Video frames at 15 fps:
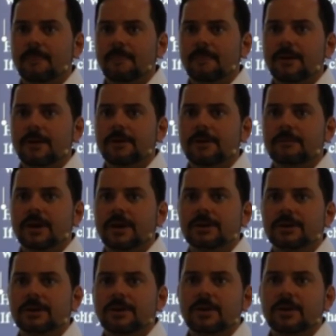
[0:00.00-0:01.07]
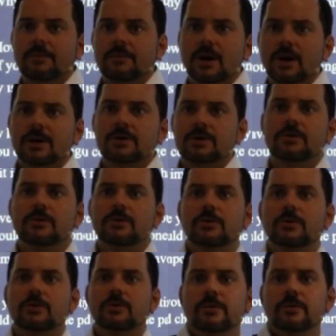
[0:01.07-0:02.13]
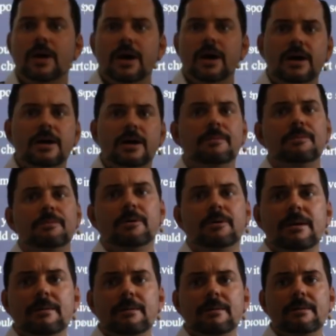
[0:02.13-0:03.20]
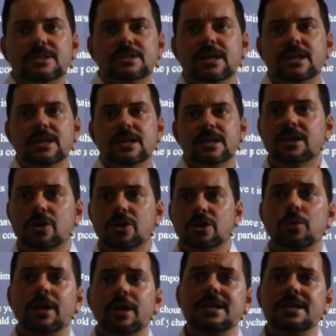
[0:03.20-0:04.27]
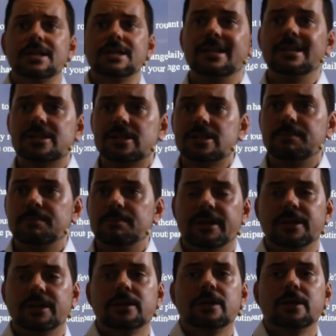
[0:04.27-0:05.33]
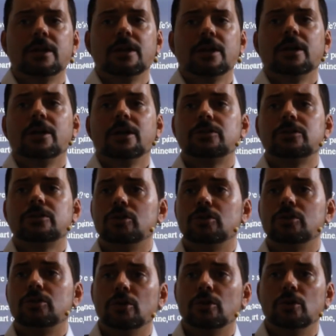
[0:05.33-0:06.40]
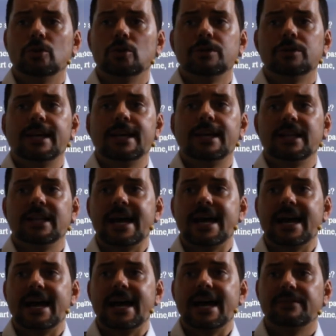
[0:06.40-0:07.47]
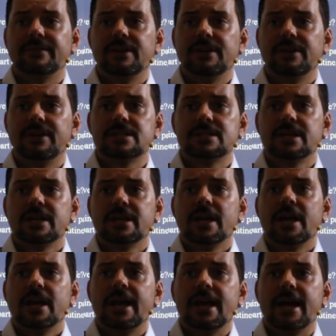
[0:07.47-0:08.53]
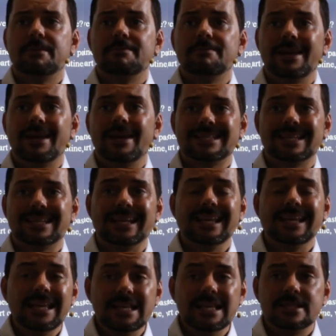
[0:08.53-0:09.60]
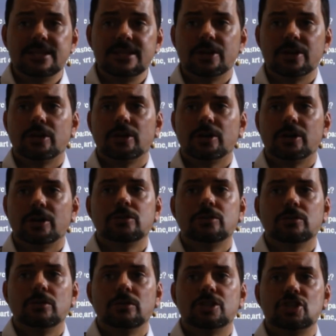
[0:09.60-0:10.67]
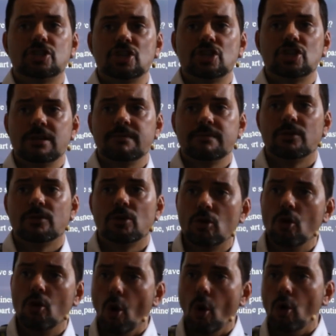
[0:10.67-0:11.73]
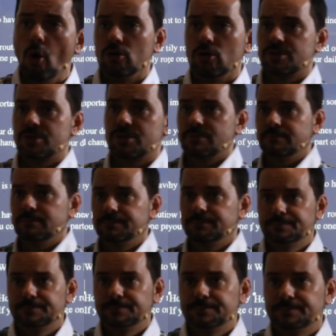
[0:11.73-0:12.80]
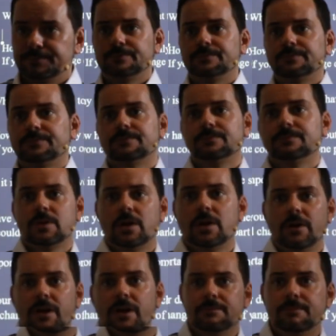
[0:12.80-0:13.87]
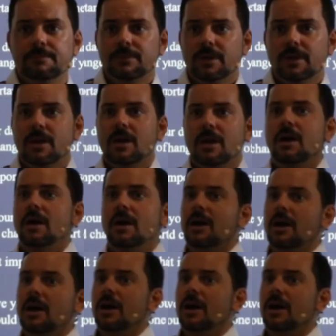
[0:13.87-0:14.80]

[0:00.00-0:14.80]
All right. Raghu Ram, our member, says it creates discipline to do daily activities and makes it easier to achieve goals. All right. Uh,